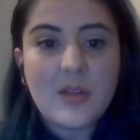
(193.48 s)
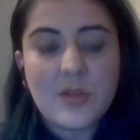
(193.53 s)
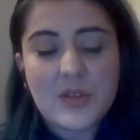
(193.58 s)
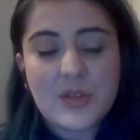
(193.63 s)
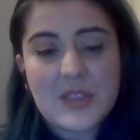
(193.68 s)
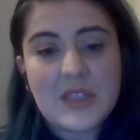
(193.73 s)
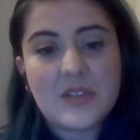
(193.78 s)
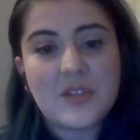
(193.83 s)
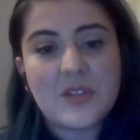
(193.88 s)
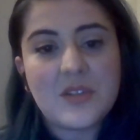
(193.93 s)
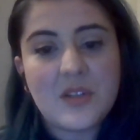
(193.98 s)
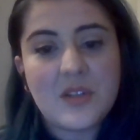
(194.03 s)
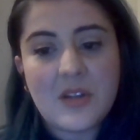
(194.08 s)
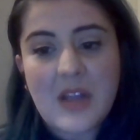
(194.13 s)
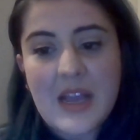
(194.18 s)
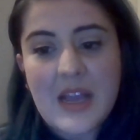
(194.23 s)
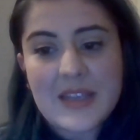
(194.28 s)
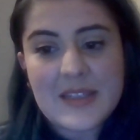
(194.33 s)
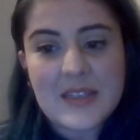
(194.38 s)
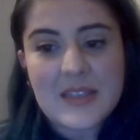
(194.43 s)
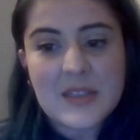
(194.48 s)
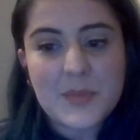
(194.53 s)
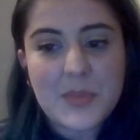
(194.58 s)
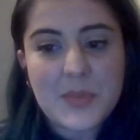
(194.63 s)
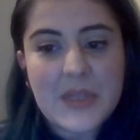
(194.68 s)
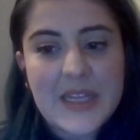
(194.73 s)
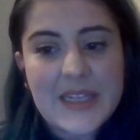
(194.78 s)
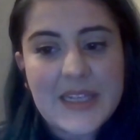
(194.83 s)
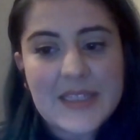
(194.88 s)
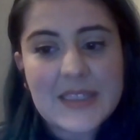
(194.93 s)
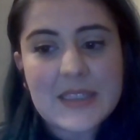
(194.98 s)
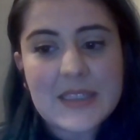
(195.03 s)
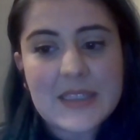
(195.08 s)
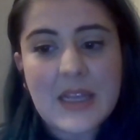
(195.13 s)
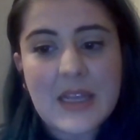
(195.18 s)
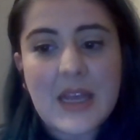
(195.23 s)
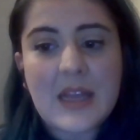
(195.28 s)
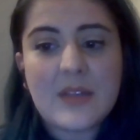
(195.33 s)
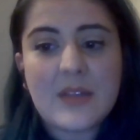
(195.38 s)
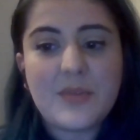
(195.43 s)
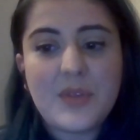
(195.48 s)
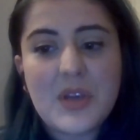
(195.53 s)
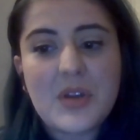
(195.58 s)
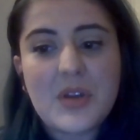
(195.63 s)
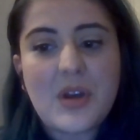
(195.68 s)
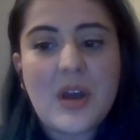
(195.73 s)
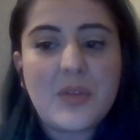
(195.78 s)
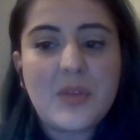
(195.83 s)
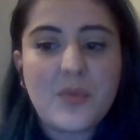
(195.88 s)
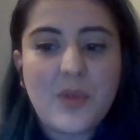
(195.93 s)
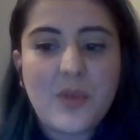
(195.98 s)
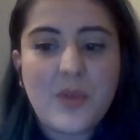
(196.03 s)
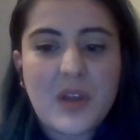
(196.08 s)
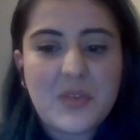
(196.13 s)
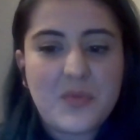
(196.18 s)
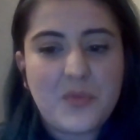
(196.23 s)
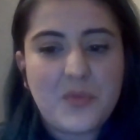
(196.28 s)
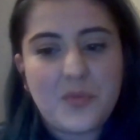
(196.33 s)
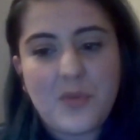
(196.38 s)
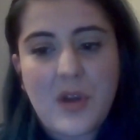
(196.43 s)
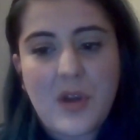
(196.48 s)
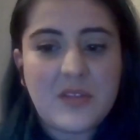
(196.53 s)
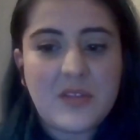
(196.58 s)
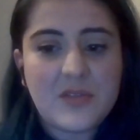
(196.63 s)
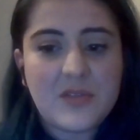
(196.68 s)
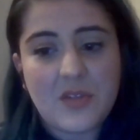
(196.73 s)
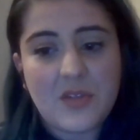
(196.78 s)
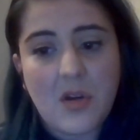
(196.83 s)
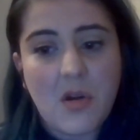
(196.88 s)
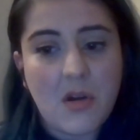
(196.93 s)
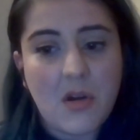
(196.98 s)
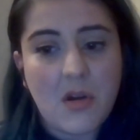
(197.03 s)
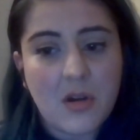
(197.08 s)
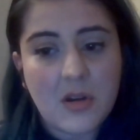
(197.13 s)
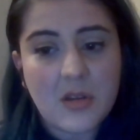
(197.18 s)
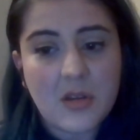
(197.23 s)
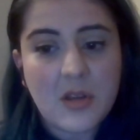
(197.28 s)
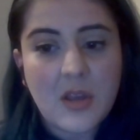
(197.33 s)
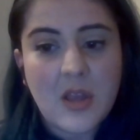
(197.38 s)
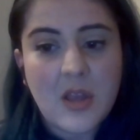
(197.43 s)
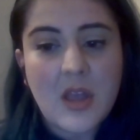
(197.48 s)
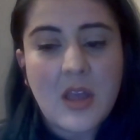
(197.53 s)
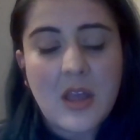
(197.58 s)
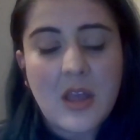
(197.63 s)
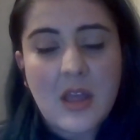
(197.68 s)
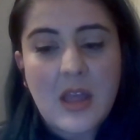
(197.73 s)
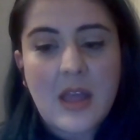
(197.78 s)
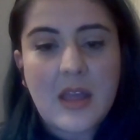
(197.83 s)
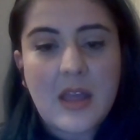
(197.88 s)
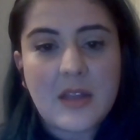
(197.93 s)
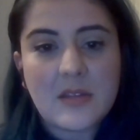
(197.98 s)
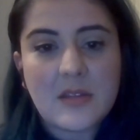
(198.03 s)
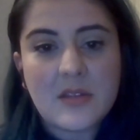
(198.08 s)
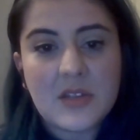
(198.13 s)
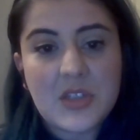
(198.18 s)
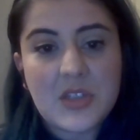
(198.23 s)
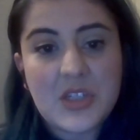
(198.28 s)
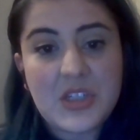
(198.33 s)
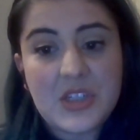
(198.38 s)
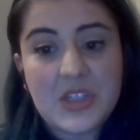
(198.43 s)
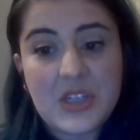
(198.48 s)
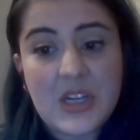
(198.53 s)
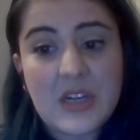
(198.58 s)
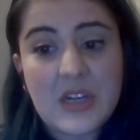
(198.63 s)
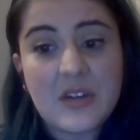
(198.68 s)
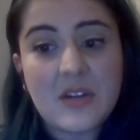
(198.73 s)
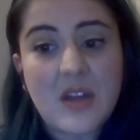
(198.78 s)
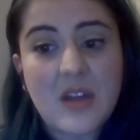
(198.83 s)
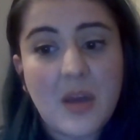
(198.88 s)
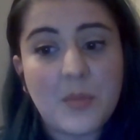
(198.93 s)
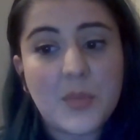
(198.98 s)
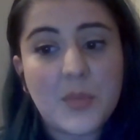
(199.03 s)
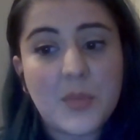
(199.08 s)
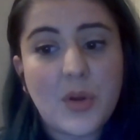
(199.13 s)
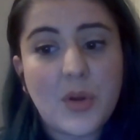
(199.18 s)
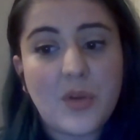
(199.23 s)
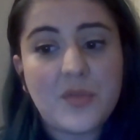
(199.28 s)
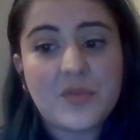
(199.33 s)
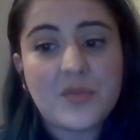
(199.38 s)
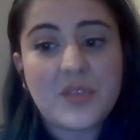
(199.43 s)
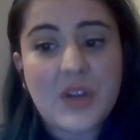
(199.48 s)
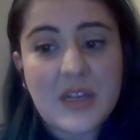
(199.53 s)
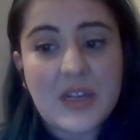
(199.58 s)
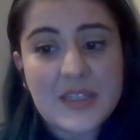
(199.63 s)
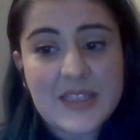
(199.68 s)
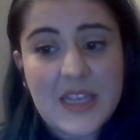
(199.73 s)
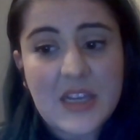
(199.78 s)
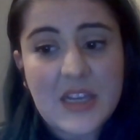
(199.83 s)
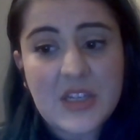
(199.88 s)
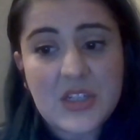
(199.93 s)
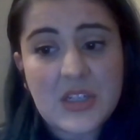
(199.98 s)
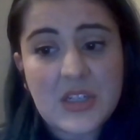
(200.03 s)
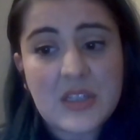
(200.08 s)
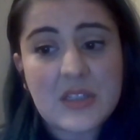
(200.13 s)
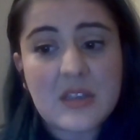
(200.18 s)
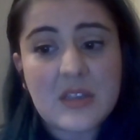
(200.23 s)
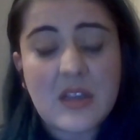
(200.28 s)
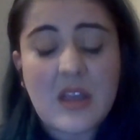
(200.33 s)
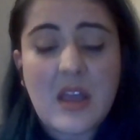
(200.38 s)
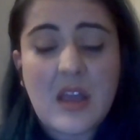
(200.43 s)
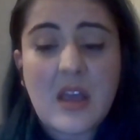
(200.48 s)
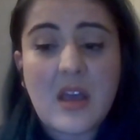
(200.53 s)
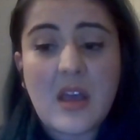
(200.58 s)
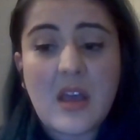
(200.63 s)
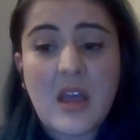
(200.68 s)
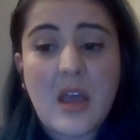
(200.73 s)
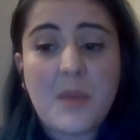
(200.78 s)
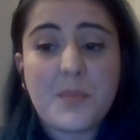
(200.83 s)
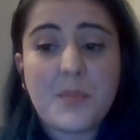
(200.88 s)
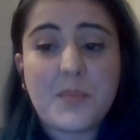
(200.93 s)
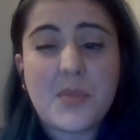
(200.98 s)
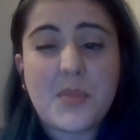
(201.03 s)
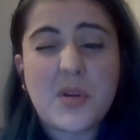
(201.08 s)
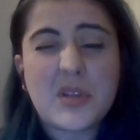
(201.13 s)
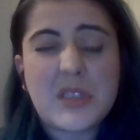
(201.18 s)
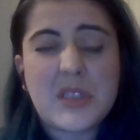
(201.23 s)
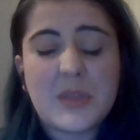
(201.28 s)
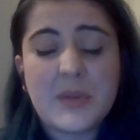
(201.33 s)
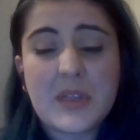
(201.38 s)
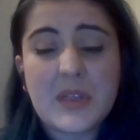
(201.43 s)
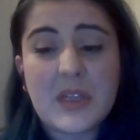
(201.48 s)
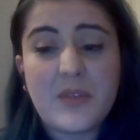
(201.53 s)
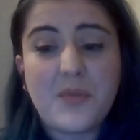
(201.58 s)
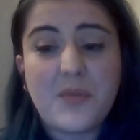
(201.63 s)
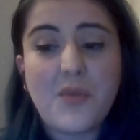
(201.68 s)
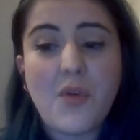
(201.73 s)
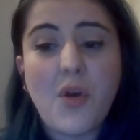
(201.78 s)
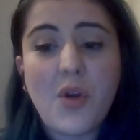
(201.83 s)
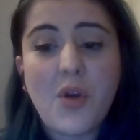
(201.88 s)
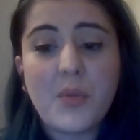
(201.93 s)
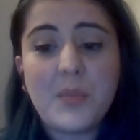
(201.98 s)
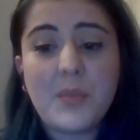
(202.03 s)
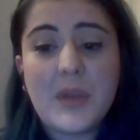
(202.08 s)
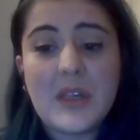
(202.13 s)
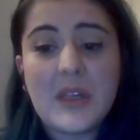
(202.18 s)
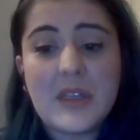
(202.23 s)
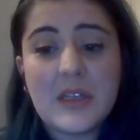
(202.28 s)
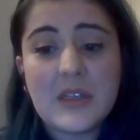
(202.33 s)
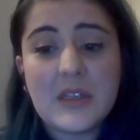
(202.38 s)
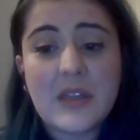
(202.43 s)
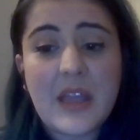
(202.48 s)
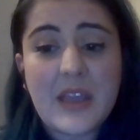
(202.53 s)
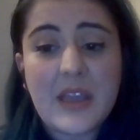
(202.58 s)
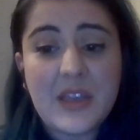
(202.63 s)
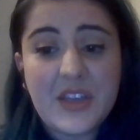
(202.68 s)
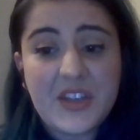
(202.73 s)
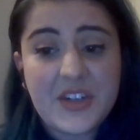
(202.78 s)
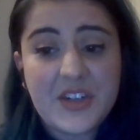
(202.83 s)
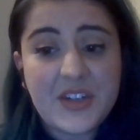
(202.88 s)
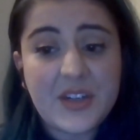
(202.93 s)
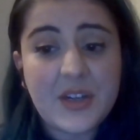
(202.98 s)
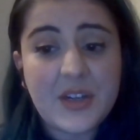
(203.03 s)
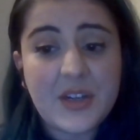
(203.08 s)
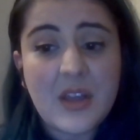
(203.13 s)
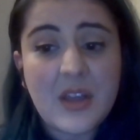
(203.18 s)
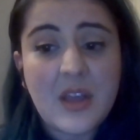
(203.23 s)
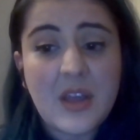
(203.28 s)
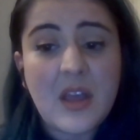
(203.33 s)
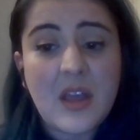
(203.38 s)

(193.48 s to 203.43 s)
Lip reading: looks into the license plates, and figure out what went wrong. And the sheer number of transactions, approximately 4 million a year,